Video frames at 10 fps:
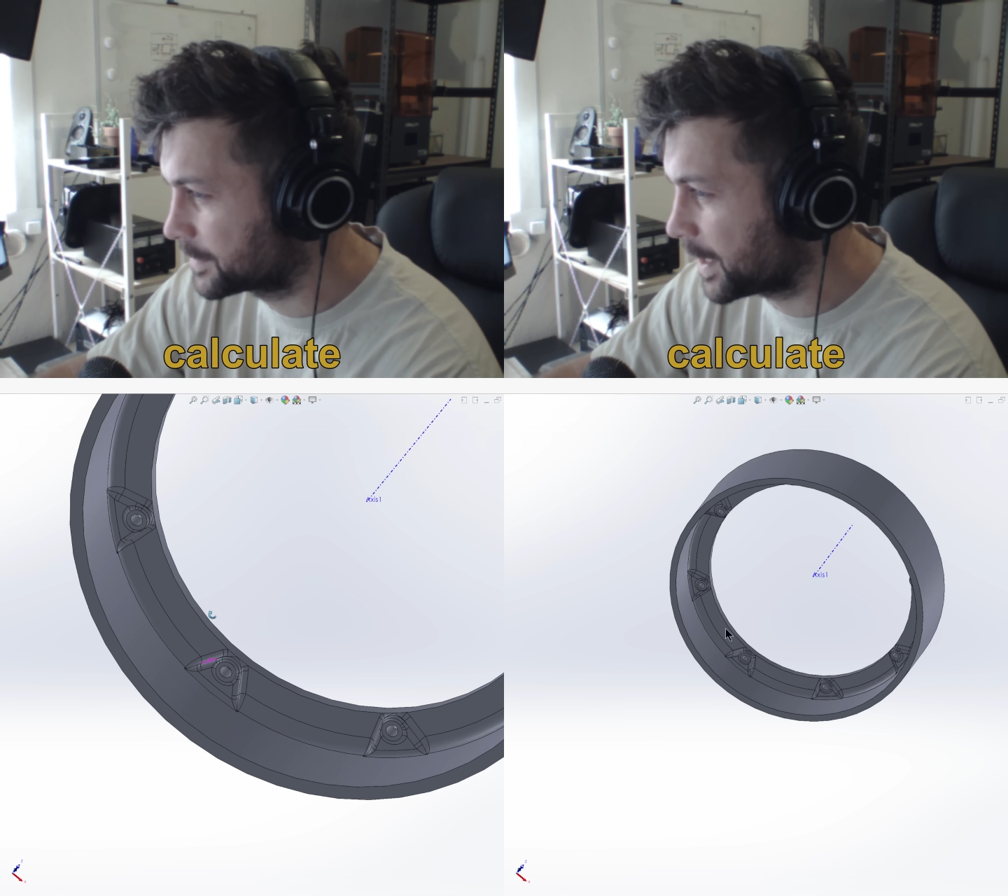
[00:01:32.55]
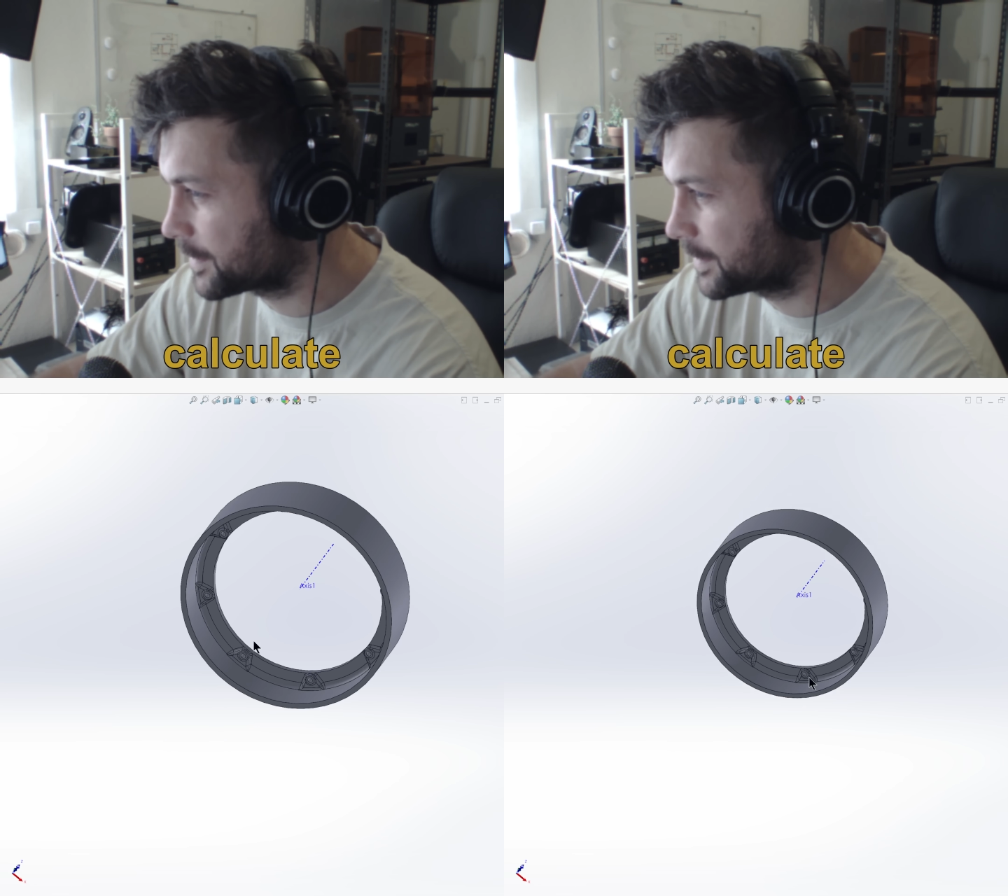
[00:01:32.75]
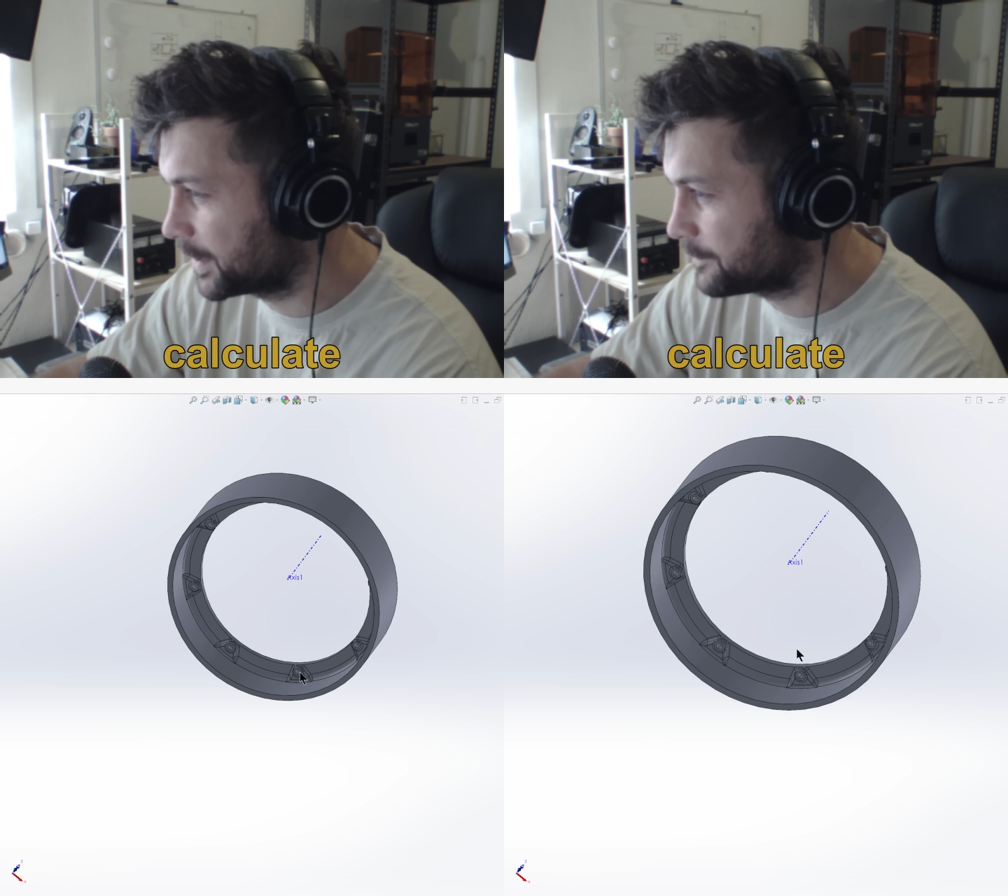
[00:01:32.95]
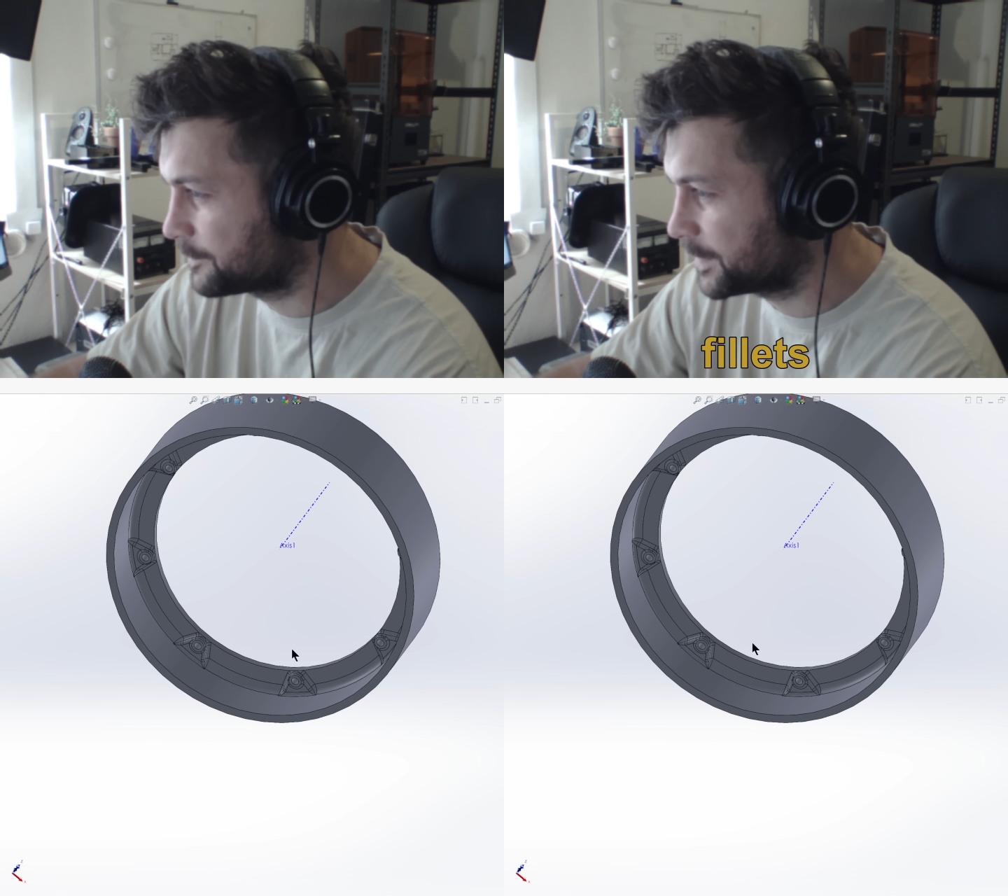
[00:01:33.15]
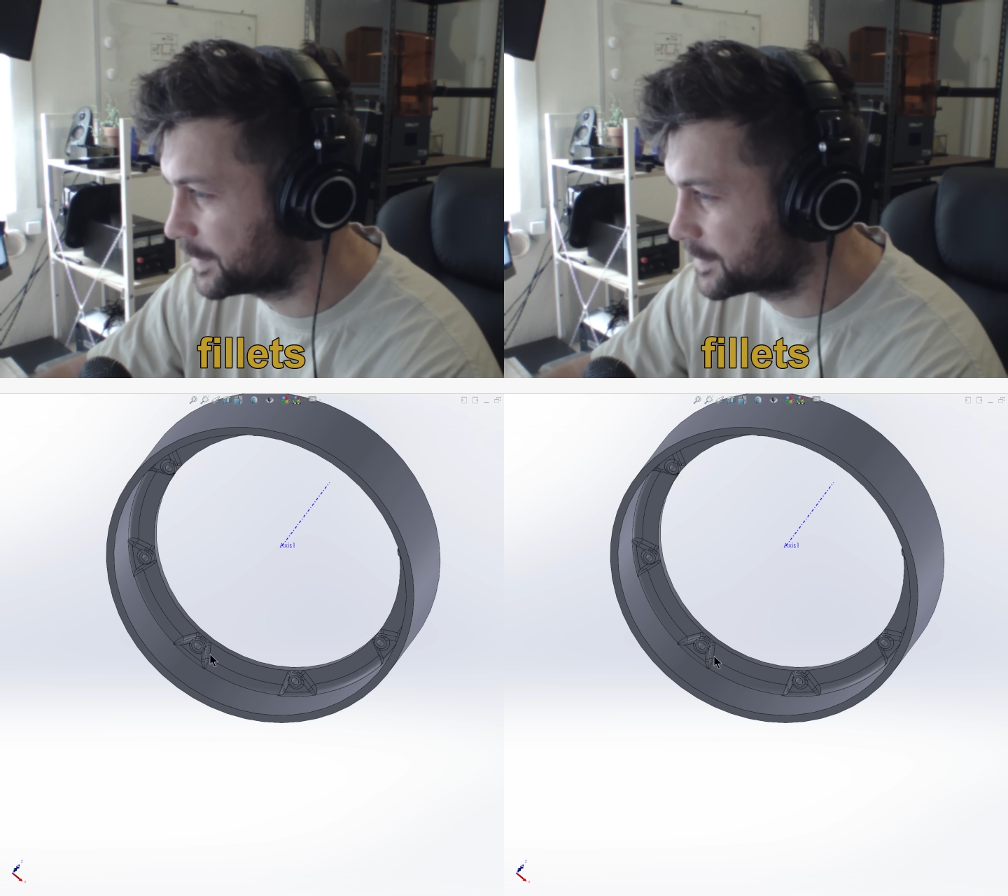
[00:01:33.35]
calculate
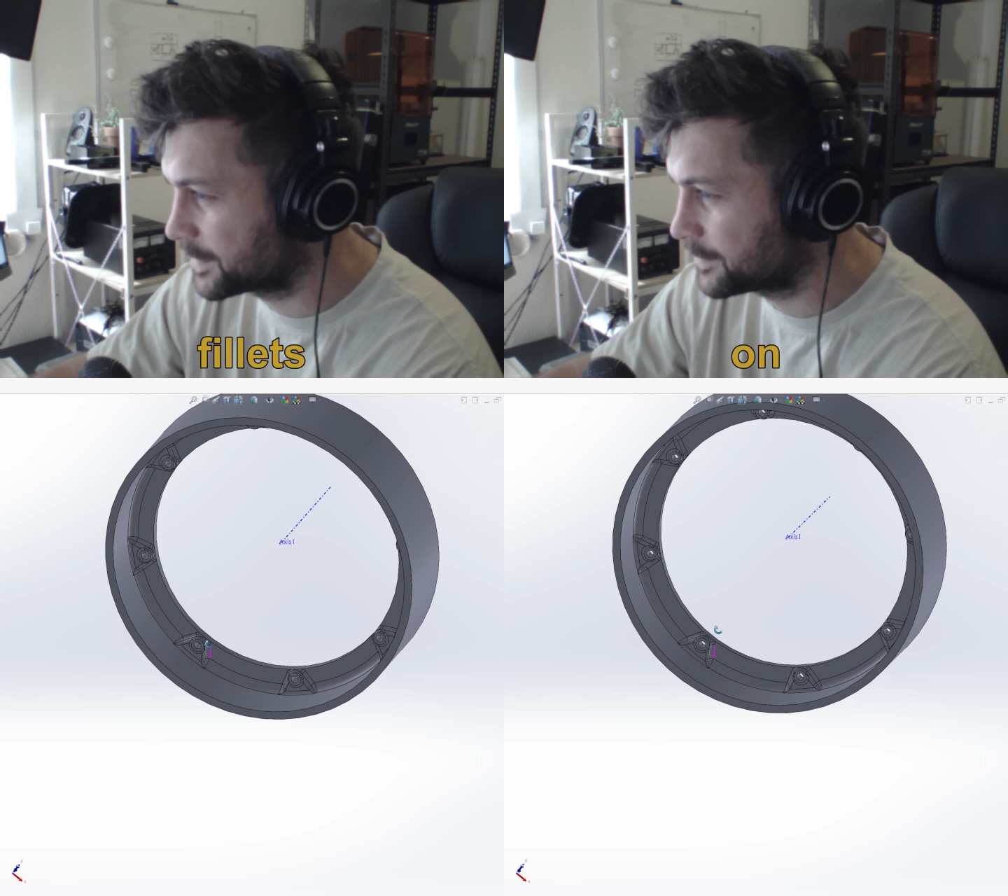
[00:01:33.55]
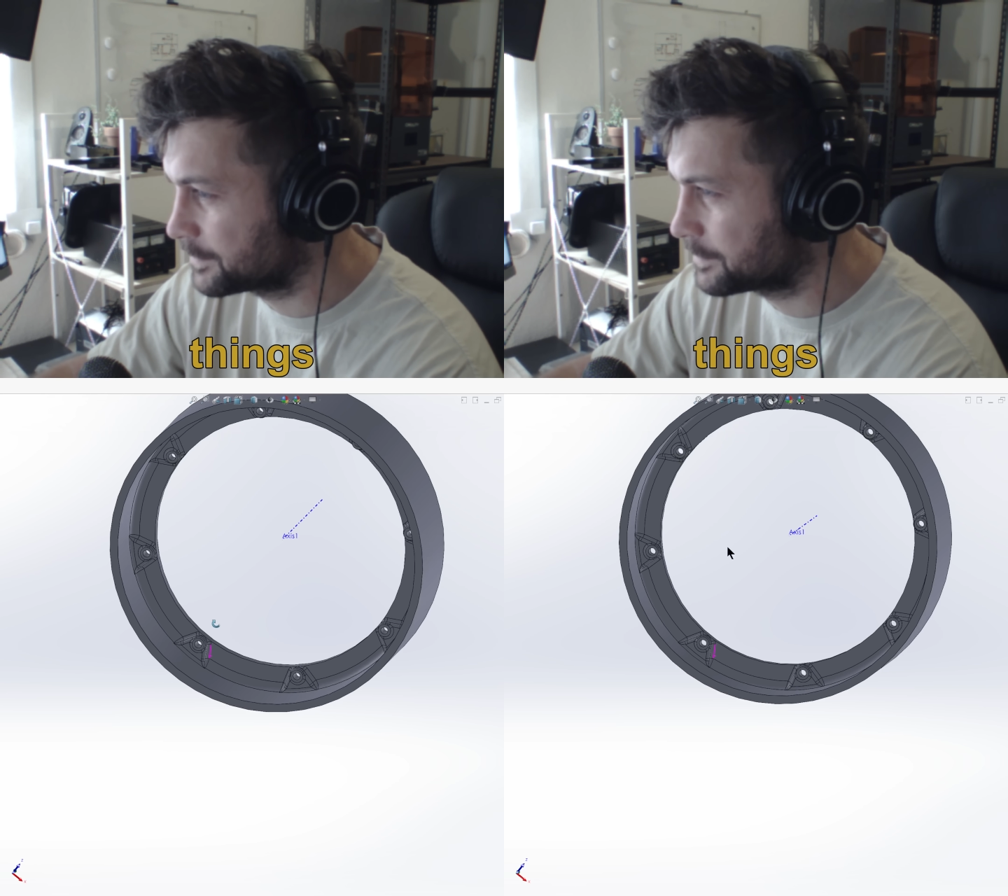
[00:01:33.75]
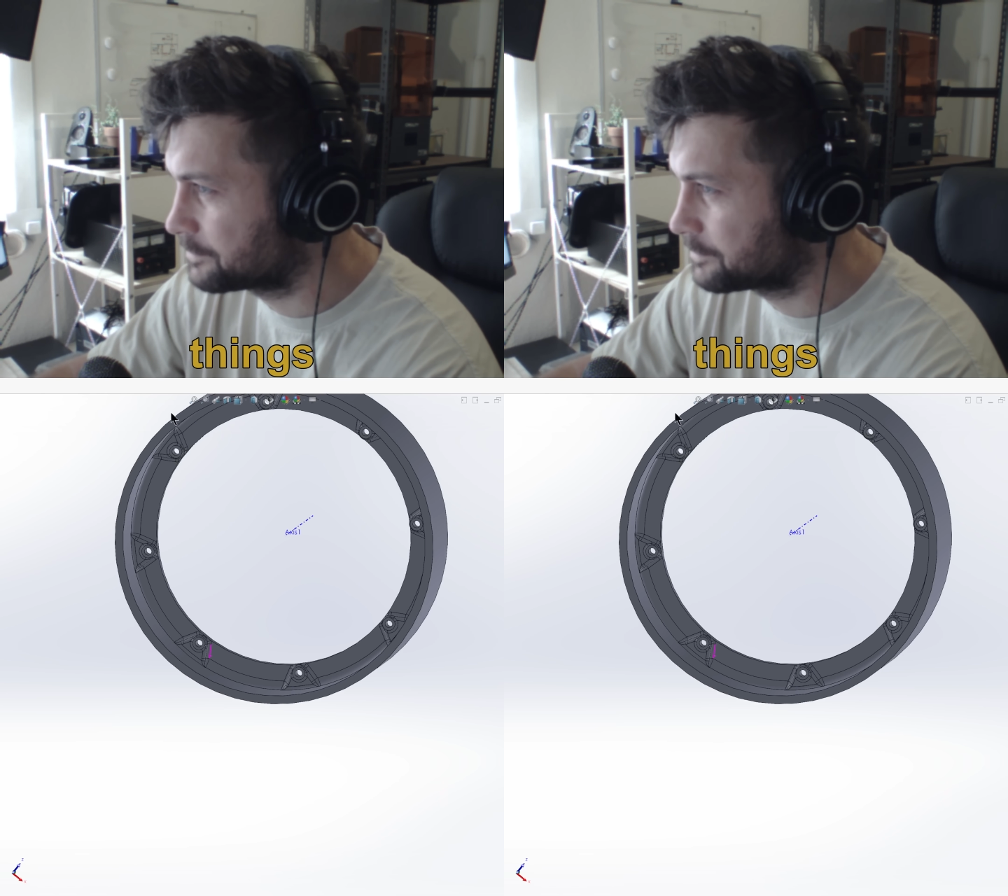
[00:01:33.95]
fillets on